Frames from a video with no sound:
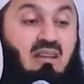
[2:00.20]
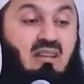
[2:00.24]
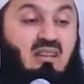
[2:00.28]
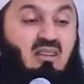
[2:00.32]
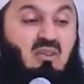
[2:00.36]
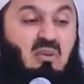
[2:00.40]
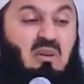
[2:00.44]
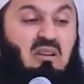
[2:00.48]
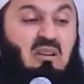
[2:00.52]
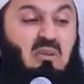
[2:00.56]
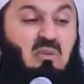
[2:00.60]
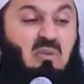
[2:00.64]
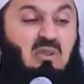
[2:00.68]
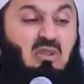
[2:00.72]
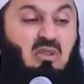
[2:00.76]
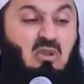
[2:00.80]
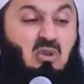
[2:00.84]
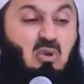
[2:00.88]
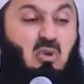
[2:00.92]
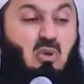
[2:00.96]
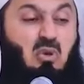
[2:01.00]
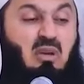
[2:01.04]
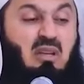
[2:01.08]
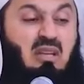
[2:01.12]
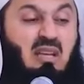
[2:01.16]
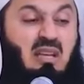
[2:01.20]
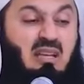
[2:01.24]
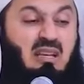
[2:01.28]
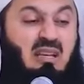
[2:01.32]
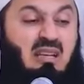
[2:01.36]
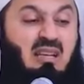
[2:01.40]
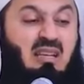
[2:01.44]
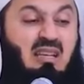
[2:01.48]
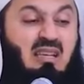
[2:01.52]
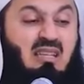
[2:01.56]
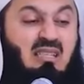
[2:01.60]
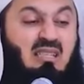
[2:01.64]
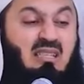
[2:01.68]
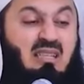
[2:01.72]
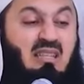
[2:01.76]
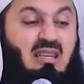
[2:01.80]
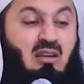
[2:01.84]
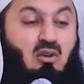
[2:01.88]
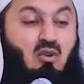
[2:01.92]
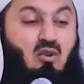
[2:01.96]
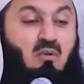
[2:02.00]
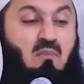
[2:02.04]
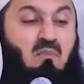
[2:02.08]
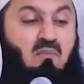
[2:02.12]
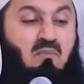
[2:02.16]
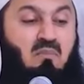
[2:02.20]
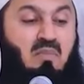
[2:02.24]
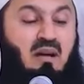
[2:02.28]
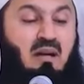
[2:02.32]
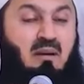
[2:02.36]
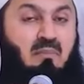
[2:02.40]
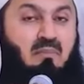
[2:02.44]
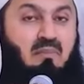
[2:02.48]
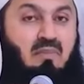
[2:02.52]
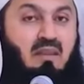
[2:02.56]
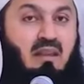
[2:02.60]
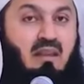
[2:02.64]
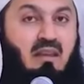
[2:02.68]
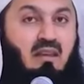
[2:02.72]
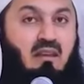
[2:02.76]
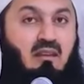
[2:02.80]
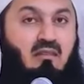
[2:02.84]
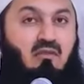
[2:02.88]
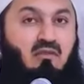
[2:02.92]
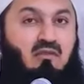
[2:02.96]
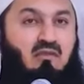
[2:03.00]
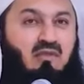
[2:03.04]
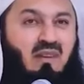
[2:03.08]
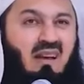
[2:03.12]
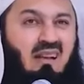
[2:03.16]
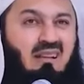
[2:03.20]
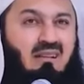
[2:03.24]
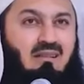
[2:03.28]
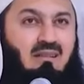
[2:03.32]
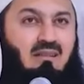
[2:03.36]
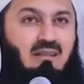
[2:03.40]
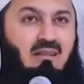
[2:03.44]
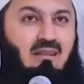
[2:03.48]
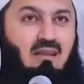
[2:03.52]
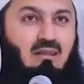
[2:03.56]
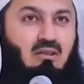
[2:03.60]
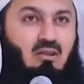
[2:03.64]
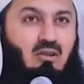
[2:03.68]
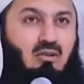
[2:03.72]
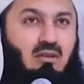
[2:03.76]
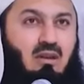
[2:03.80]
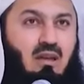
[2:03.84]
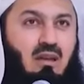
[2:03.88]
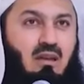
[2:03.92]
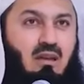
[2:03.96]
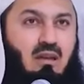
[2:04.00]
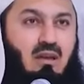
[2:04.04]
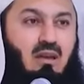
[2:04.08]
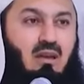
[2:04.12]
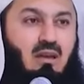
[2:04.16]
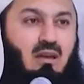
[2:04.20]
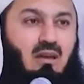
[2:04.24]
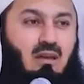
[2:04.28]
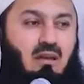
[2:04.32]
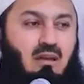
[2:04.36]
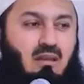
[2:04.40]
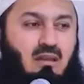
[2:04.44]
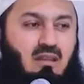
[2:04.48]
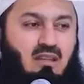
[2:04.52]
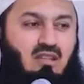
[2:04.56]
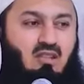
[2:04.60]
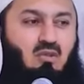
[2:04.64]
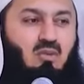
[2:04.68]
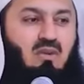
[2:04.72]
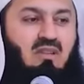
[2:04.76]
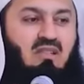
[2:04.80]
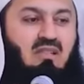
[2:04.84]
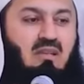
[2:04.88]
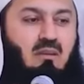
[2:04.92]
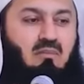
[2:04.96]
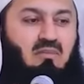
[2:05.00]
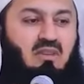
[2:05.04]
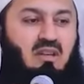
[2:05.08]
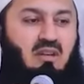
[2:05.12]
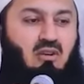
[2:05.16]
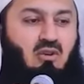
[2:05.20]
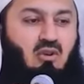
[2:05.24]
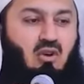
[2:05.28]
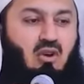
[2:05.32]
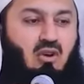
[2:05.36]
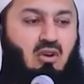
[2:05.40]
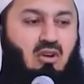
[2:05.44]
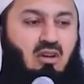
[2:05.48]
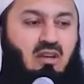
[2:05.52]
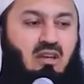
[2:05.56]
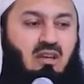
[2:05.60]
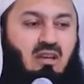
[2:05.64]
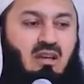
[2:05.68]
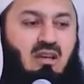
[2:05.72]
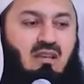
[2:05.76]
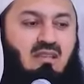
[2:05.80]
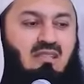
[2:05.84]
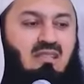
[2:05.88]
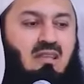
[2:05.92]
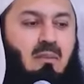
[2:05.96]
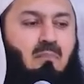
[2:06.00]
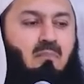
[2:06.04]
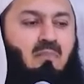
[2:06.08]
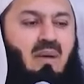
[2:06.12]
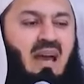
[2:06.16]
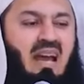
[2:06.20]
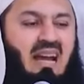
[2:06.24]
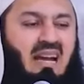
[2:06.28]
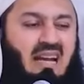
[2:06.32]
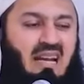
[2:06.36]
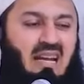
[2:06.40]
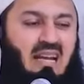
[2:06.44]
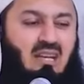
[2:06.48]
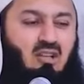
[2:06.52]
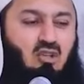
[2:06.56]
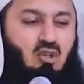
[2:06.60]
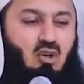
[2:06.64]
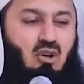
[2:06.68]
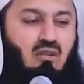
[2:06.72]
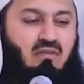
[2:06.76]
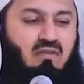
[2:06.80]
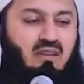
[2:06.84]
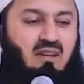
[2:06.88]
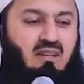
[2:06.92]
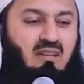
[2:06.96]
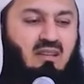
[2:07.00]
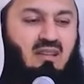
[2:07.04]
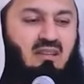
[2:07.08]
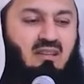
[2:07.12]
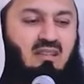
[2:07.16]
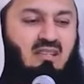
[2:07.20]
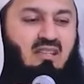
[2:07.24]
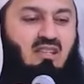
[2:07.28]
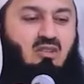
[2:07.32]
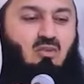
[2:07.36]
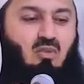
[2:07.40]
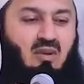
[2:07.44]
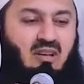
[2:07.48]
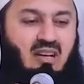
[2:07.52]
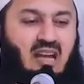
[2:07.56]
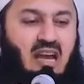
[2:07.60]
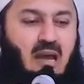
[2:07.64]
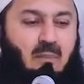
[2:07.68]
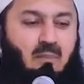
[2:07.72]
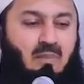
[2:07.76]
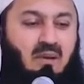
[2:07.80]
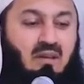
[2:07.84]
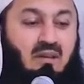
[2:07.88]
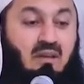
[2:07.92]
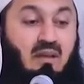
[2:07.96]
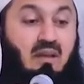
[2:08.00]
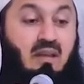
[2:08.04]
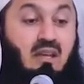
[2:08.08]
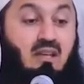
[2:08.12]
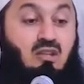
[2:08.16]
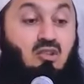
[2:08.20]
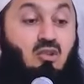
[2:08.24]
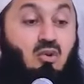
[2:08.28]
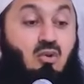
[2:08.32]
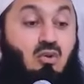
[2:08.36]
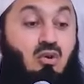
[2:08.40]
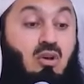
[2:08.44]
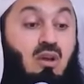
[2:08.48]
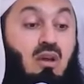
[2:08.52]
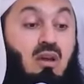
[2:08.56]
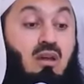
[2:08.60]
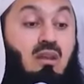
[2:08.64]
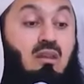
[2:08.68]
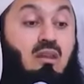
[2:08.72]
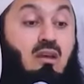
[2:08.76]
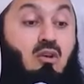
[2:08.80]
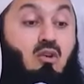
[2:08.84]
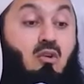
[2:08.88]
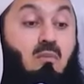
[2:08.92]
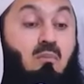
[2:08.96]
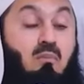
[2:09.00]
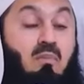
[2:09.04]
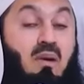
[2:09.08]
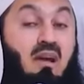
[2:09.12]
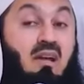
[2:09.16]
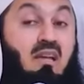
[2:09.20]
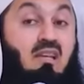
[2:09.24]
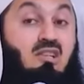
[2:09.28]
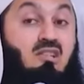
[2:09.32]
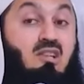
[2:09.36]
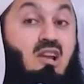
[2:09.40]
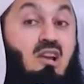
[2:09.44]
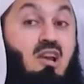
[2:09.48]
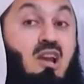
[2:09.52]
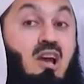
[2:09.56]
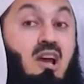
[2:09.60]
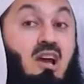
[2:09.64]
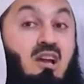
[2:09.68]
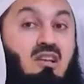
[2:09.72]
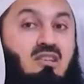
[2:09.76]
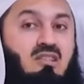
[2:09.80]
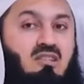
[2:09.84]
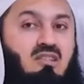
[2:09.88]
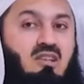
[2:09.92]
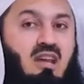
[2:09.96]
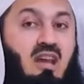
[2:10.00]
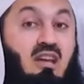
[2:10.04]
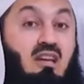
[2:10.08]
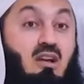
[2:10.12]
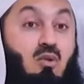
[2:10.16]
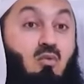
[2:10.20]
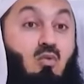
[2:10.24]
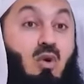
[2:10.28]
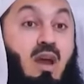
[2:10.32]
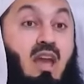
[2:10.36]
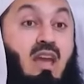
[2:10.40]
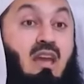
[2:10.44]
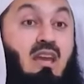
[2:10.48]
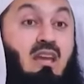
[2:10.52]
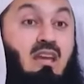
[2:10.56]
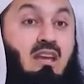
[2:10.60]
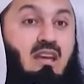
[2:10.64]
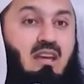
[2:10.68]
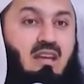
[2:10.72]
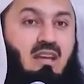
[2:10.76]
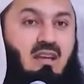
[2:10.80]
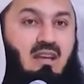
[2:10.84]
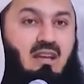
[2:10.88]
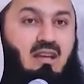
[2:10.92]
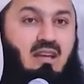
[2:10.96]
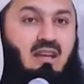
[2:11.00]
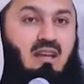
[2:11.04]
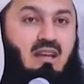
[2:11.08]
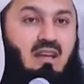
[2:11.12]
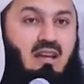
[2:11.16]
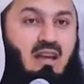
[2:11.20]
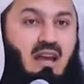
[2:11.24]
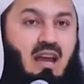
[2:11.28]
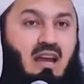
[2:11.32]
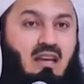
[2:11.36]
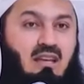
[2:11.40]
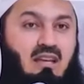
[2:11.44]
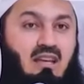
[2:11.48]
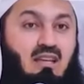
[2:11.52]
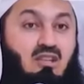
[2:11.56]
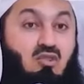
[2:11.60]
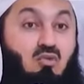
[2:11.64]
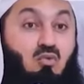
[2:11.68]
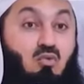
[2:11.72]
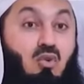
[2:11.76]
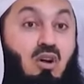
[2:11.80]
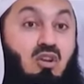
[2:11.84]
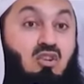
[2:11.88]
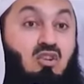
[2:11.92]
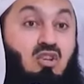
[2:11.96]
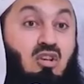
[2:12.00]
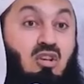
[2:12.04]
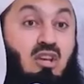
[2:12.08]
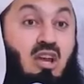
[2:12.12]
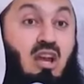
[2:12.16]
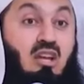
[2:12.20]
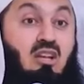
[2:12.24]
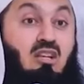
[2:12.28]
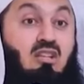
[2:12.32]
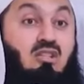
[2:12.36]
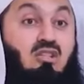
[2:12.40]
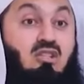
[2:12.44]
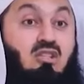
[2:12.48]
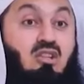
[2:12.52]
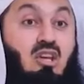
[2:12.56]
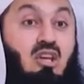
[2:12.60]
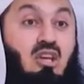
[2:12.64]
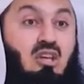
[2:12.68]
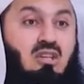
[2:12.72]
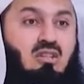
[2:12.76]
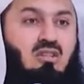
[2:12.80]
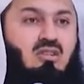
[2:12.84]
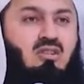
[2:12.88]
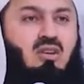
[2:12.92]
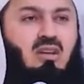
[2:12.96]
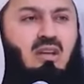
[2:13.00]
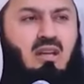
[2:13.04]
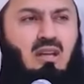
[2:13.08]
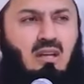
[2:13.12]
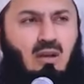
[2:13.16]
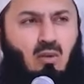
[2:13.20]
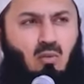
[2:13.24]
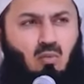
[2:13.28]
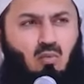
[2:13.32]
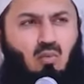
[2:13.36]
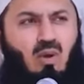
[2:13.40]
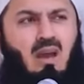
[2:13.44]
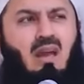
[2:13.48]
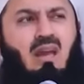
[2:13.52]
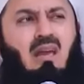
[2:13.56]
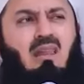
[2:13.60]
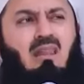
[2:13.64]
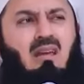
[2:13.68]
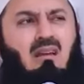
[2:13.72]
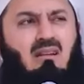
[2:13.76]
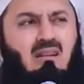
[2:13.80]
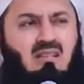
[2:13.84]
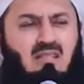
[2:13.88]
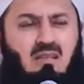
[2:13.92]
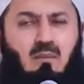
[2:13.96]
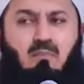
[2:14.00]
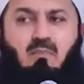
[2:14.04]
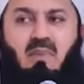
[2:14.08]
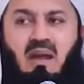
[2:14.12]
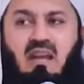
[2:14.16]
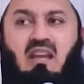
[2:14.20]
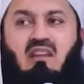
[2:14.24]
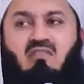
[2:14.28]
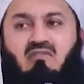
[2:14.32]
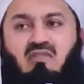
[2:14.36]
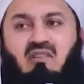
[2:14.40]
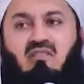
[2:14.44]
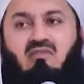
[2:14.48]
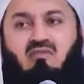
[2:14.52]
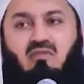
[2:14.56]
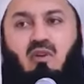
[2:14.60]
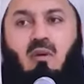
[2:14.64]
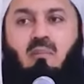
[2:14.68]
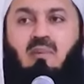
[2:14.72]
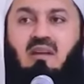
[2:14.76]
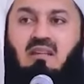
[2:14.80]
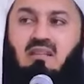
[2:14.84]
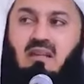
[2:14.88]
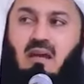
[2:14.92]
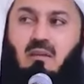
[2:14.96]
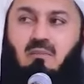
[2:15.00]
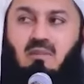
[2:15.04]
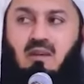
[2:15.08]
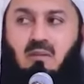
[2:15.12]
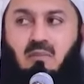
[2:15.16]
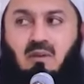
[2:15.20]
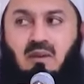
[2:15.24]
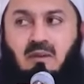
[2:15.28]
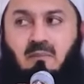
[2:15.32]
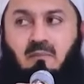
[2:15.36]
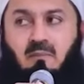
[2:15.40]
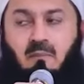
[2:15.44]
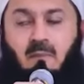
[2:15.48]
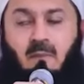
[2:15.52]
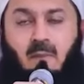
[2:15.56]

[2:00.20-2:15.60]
you know what, it was good that at least the ummah felt that, okay, this was something wrong, here's the backlash of it, and this is what happened. So the ummah is alert and awake and it's watching and it sees. So in a way, there is a benefit from it, Habibi.